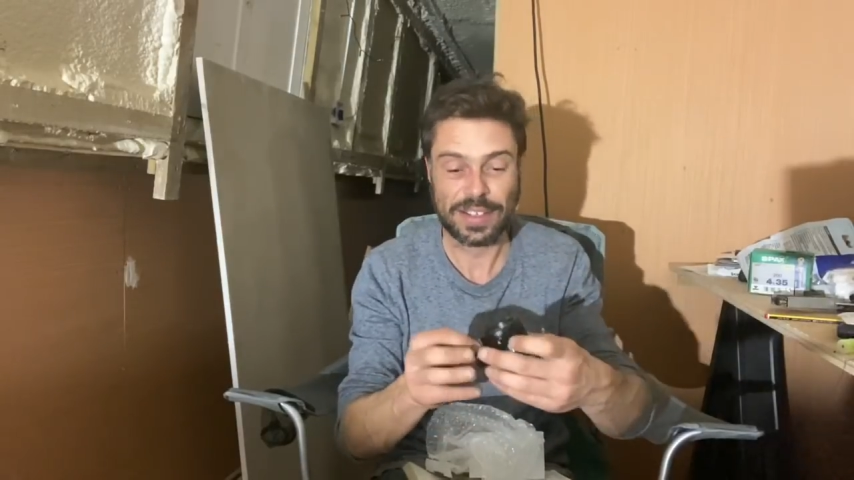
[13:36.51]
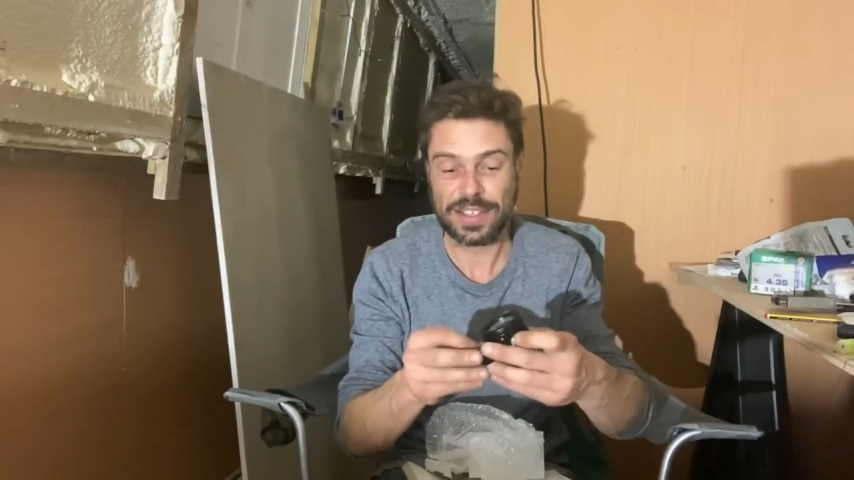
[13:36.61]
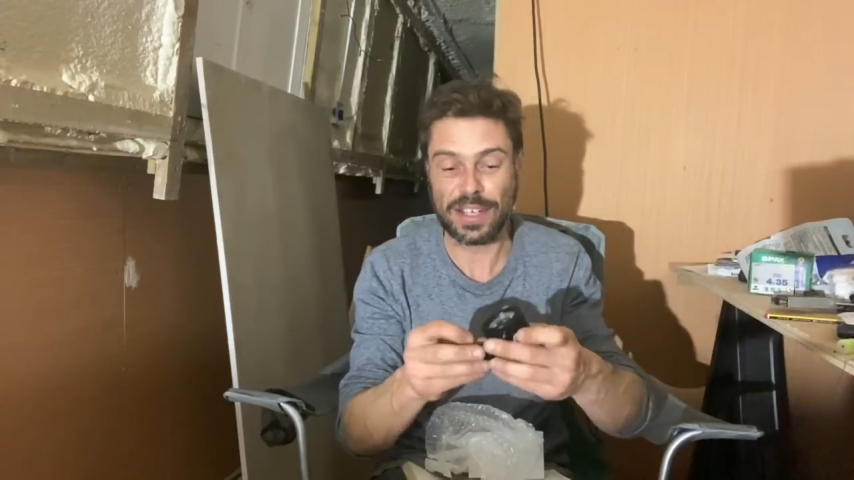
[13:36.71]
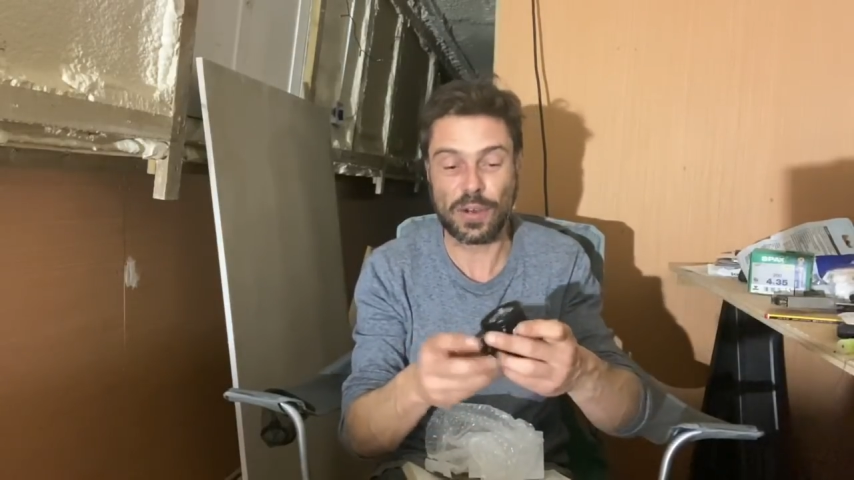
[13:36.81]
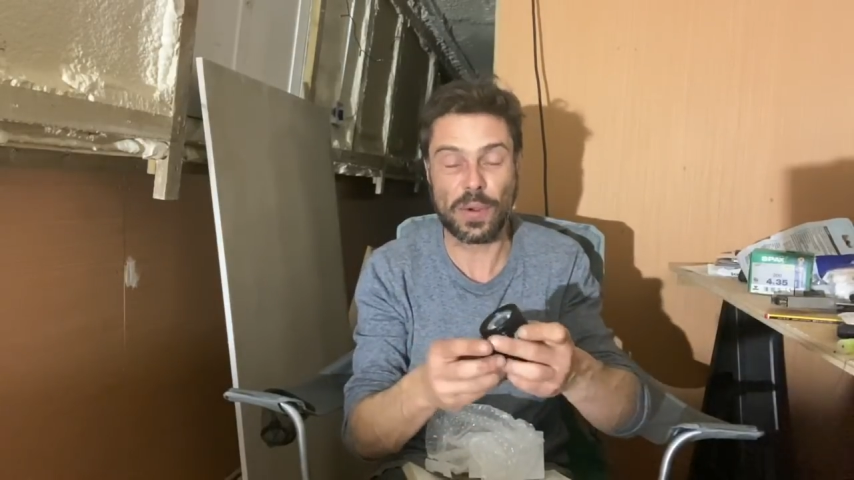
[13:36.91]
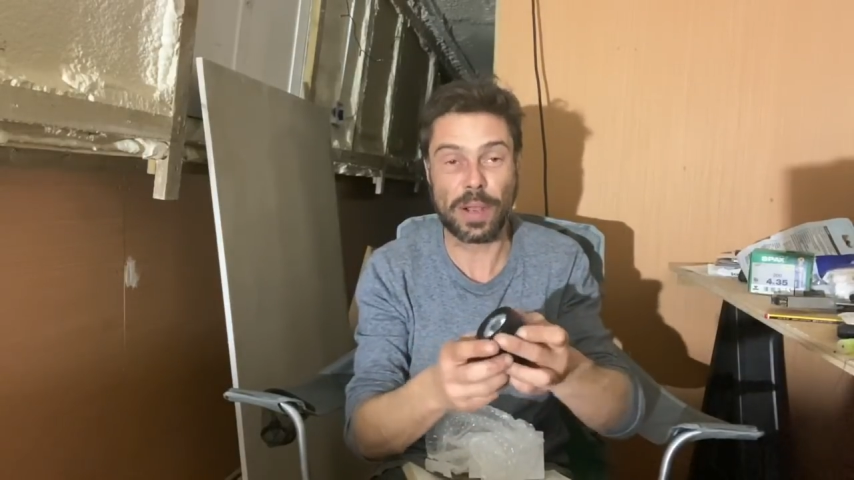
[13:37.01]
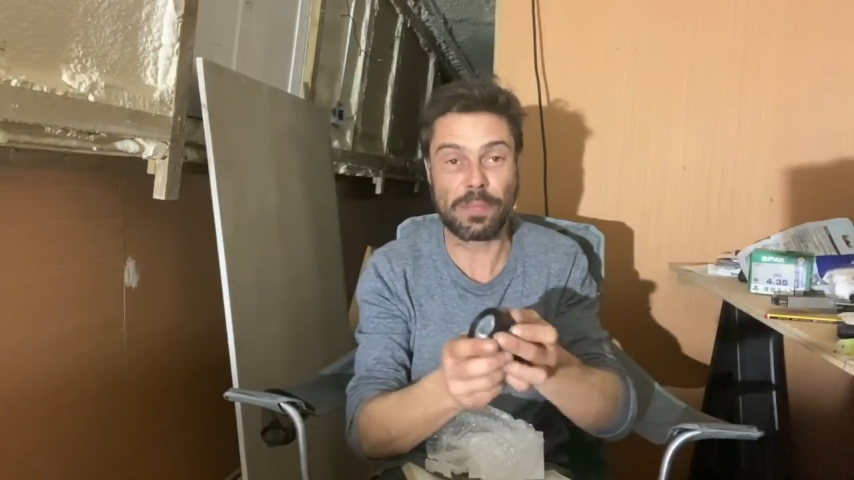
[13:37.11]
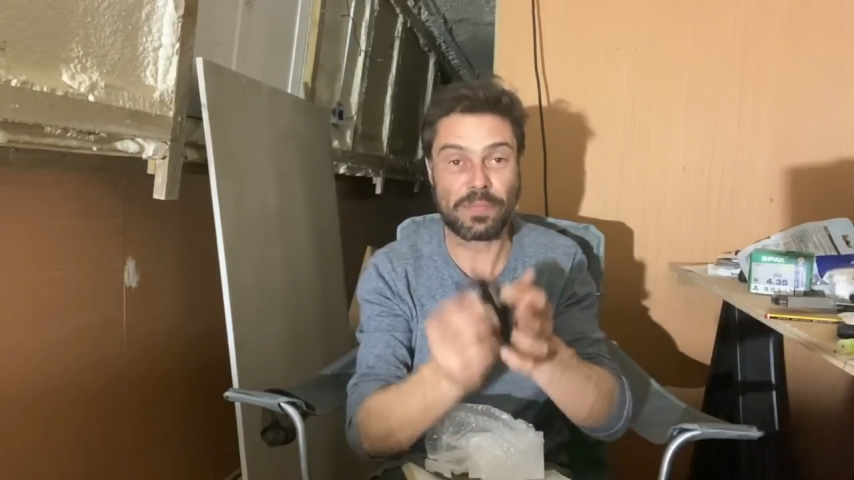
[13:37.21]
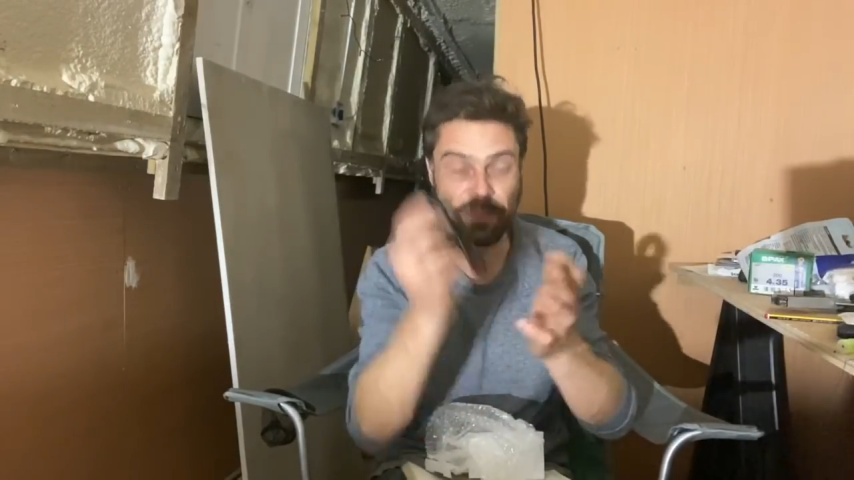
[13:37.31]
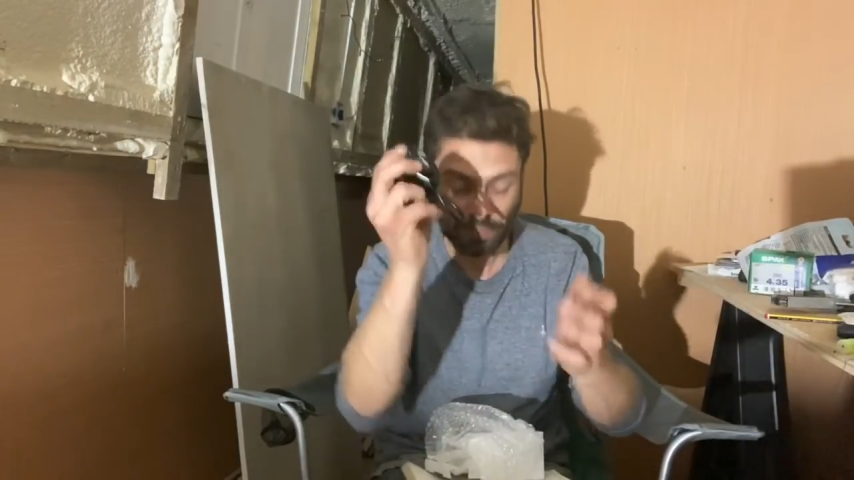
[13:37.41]

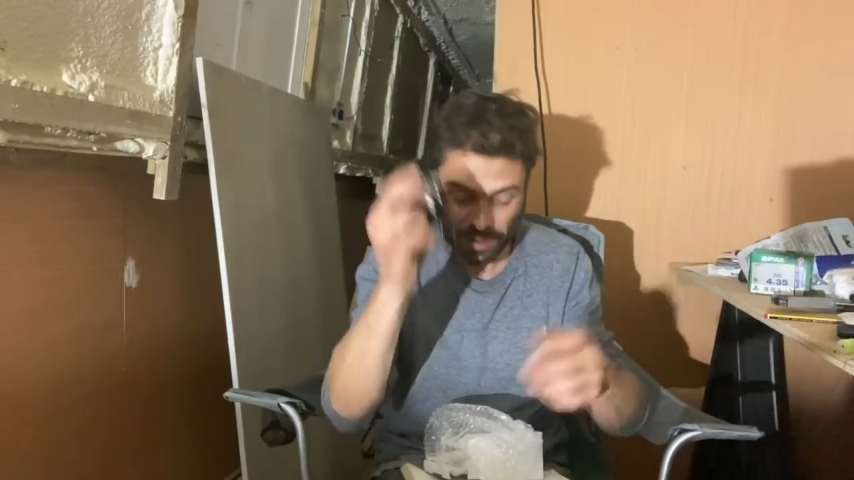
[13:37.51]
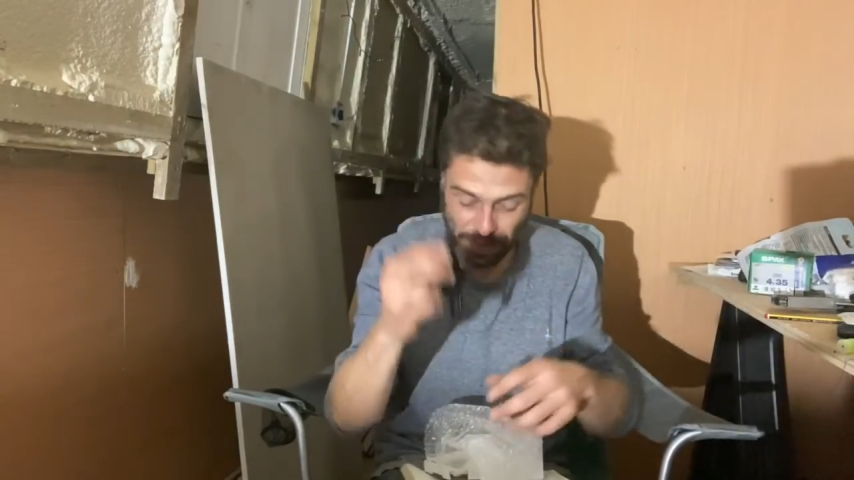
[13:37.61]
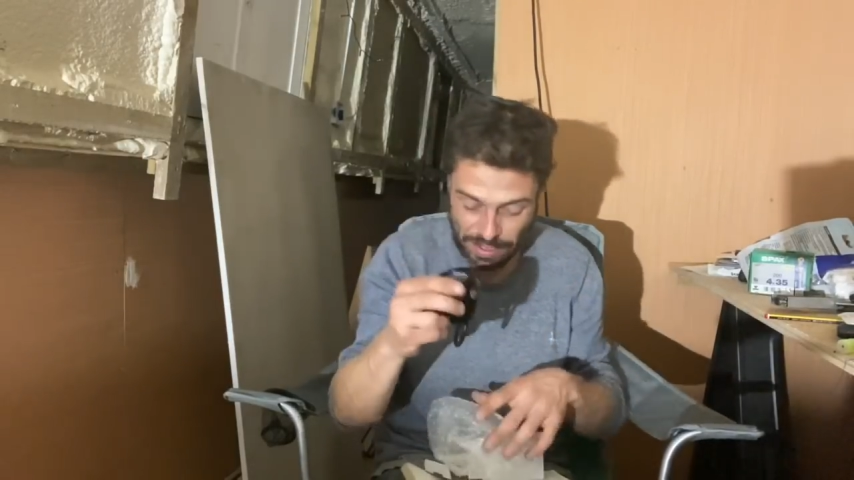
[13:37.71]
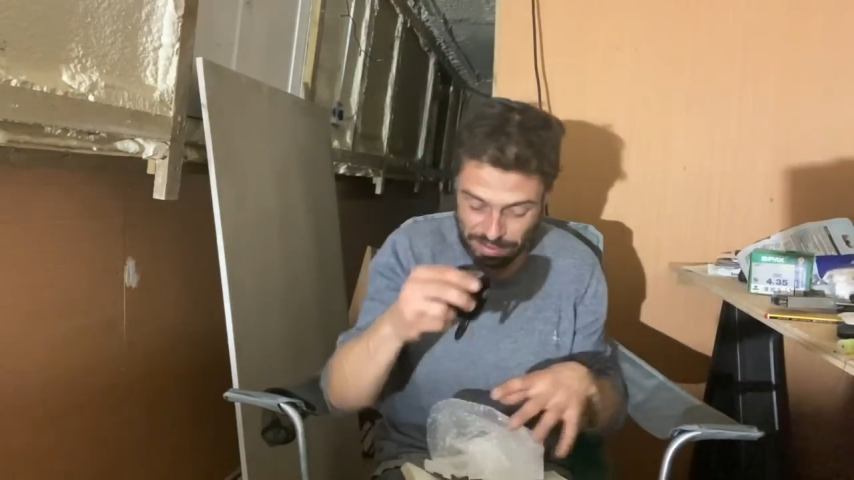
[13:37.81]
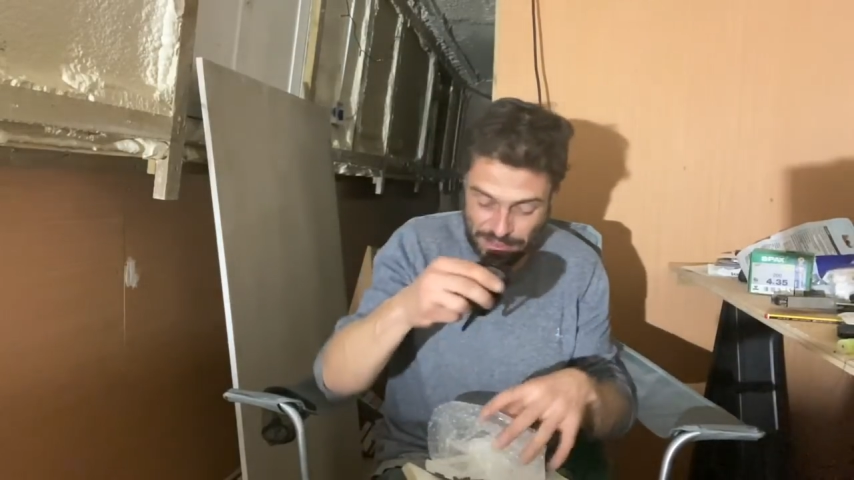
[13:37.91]
So that's